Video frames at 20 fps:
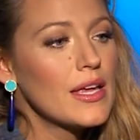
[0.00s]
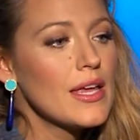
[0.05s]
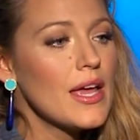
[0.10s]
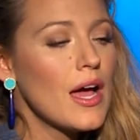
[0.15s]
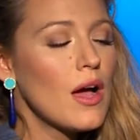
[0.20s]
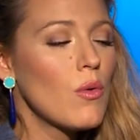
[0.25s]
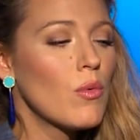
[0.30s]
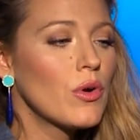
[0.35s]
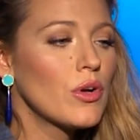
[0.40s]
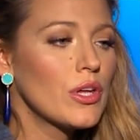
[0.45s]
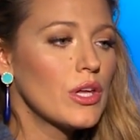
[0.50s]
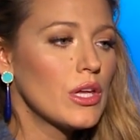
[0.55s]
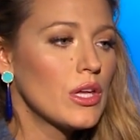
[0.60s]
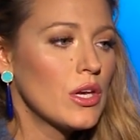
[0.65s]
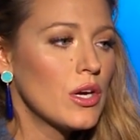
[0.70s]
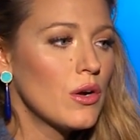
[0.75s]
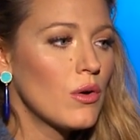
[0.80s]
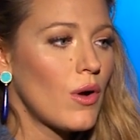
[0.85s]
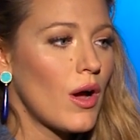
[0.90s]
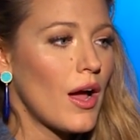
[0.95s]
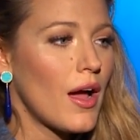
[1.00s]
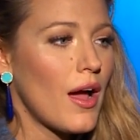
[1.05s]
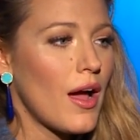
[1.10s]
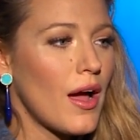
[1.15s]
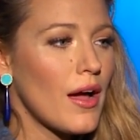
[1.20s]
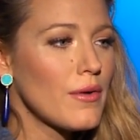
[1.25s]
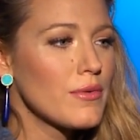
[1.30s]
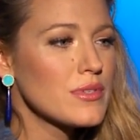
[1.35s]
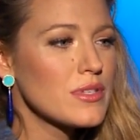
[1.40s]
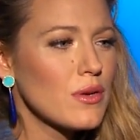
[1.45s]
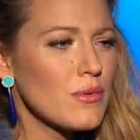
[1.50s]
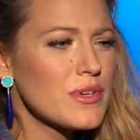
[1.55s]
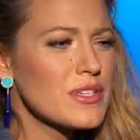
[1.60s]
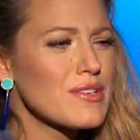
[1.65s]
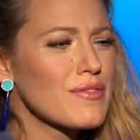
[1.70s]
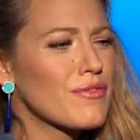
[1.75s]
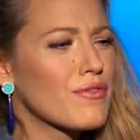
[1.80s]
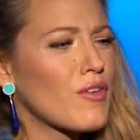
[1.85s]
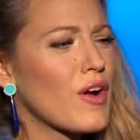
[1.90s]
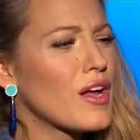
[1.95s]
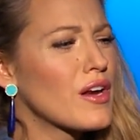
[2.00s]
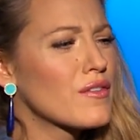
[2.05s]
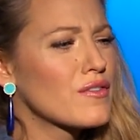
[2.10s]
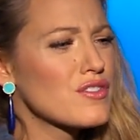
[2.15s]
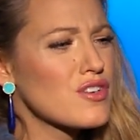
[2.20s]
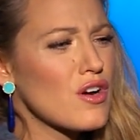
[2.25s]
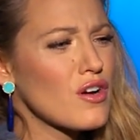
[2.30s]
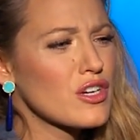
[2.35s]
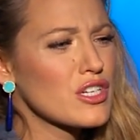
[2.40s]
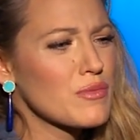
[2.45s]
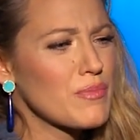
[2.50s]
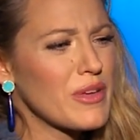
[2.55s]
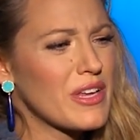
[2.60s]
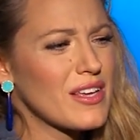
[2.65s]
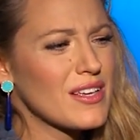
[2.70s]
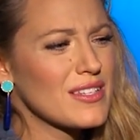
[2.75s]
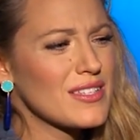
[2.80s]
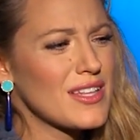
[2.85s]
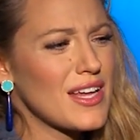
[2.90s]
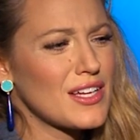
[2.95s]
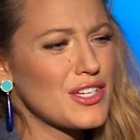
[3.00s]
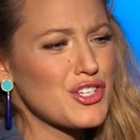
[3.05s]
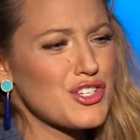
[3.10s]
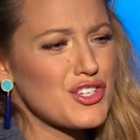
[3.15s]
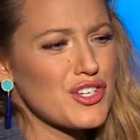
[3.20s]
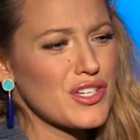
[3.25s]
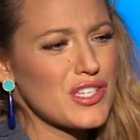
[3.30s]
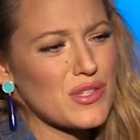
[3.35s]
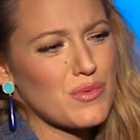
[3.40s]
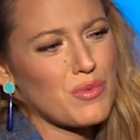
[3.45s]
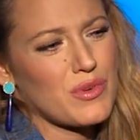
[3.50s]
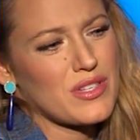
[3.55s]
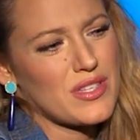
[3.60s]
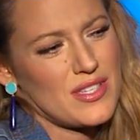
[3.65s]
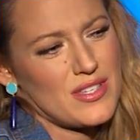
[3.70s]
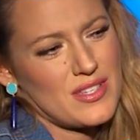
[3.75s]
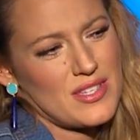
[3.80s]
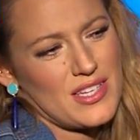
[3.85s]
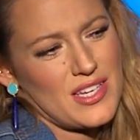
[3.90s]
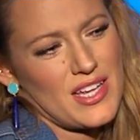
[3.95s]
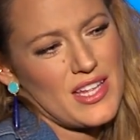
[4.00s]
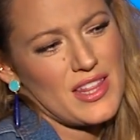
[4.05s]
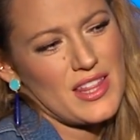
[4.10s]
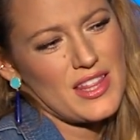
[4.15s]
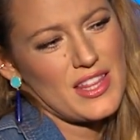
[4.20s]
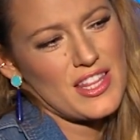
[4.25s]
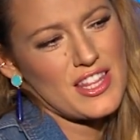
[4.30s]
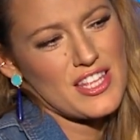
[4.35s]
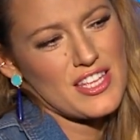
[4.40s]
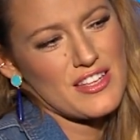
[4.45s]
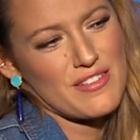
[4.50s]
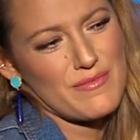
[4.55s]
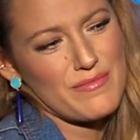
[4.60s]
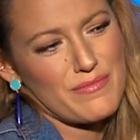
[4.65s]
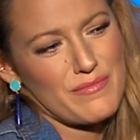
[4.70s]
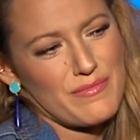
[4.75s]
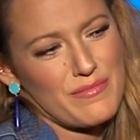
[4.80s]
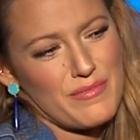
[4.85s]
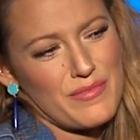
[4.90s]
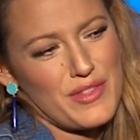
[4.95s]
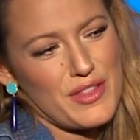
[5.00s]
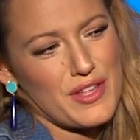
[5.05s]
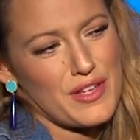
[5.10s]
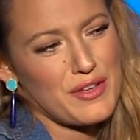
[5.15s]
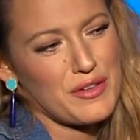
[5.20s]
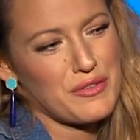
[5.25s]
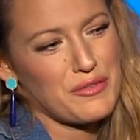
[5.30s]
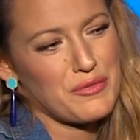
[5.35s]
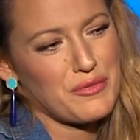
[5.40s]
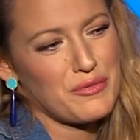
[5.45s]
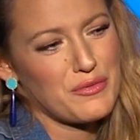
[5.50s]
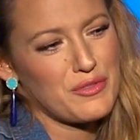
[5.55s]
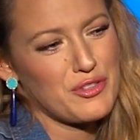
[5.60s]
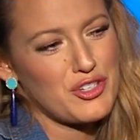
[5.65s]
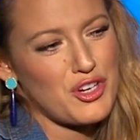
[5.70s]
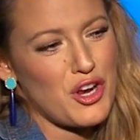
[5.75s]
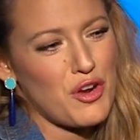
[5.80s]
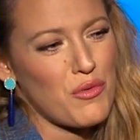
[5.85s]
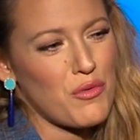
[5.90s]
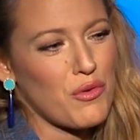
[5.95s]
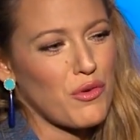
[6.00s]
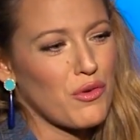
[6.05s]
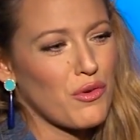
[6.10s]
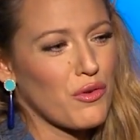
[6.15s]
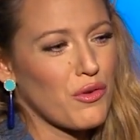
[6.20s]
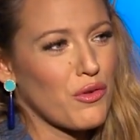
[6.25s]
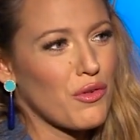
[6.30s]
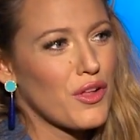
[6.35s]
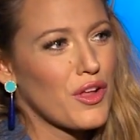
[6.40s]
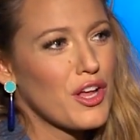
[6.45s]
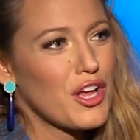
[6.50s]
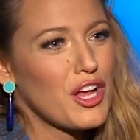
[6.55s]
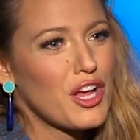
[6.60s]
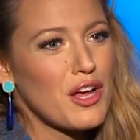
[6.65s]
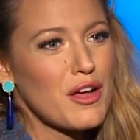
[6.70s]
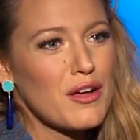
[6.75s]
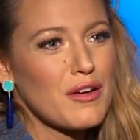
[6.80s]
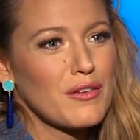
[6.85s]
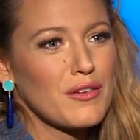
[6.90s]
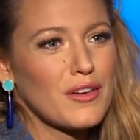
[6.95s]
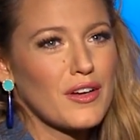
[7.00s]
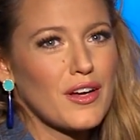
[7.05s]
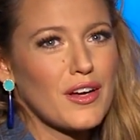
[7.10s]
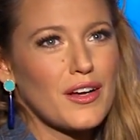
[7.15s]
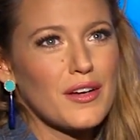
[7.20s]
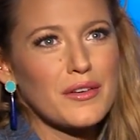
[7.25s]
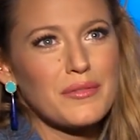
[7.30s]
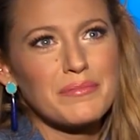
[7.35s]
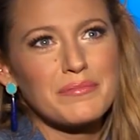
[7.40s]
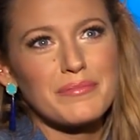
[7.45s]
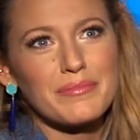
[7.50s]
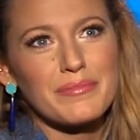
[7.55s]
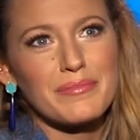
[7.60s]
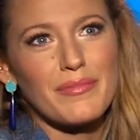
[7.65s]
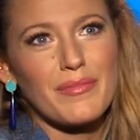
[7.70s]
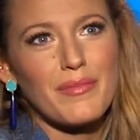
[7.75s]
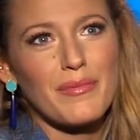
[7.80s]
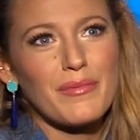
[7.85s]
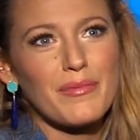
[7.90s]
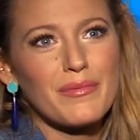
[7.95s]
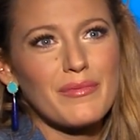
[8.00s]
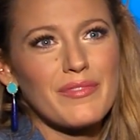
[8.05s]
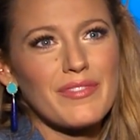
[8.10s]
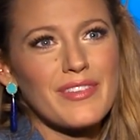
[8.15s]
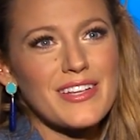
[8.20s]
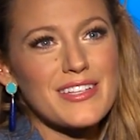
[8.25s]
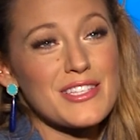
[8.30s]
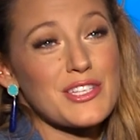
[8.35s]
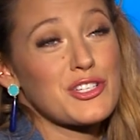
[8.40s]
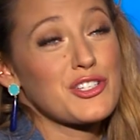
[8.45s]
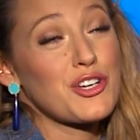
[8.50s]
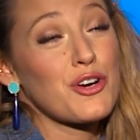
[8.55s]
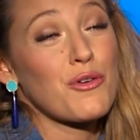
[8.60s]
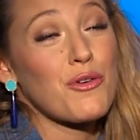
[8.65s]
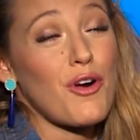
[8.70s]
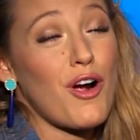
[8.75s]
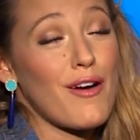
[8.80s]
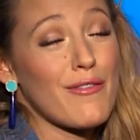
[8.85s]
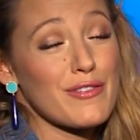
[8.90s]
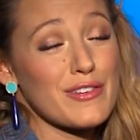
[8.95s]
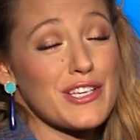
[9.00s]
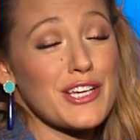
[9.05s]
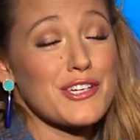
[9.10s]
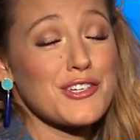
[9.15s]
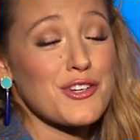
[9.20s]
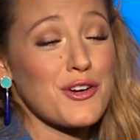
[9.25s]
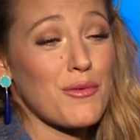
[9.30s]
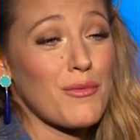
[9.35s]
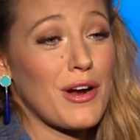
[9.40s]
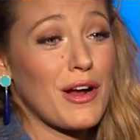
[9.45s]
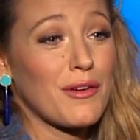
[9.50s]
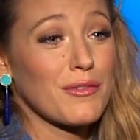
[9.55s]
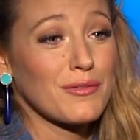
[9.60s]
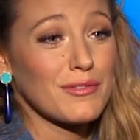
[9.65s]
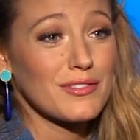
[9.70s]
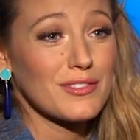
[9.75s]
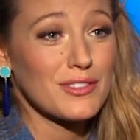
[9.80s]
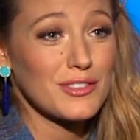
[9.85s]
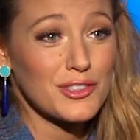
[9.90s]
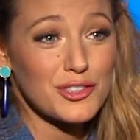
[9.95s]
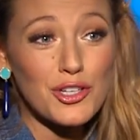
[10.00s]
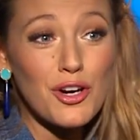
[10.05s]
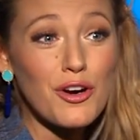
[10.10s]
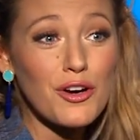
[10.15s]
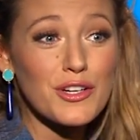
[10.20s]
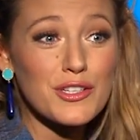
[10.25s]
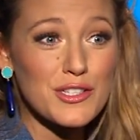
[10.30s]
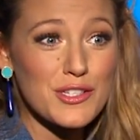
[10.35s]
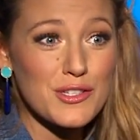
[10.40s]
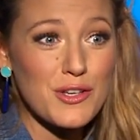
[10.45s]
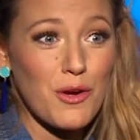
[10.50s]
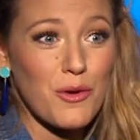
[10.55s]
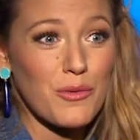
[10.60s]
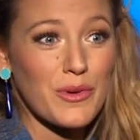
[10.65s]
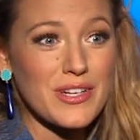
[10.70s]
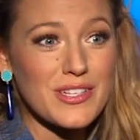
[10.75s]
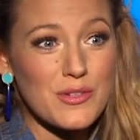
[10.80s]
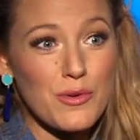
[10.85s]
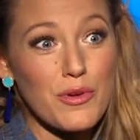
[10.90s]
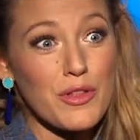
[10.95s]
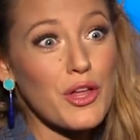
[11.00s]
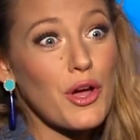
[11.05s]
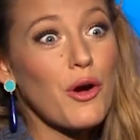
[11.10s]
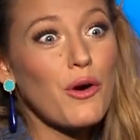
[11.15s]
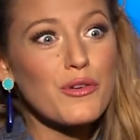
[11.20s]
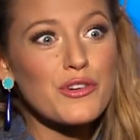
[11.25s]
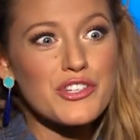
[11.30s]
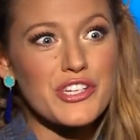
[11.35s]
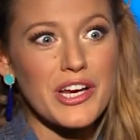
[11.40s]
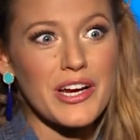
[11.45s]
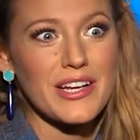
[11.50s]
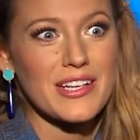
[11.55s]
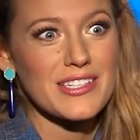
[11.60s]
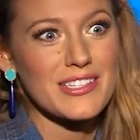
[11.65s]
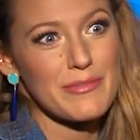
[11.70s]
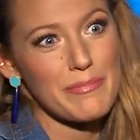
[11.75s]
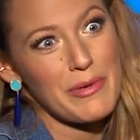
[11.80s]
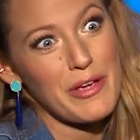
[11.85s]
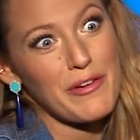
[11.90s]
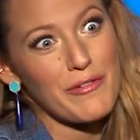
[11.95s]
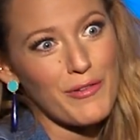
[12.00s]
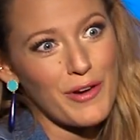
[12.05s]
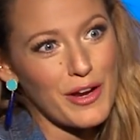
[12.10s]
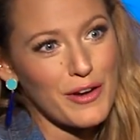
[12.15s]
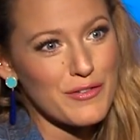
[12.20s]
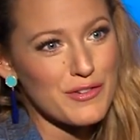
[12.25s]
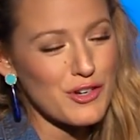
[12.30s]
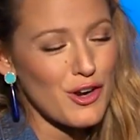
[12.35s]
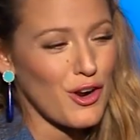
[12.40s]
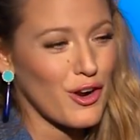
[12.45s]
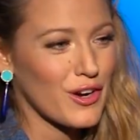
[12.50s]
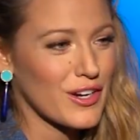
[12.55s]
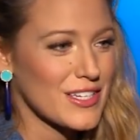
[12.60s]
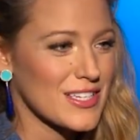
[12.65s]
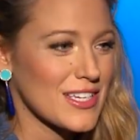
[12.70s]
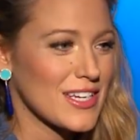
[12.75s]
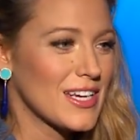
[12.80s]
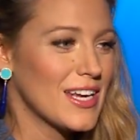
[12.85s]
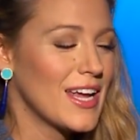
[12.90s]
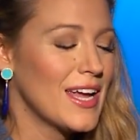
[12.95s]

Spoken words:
Yeah, well, you know, I was always afraid of sharks because that's just what's in the general, that's the general conversation around sharks is always, or the ocean is, be afraid of sharks.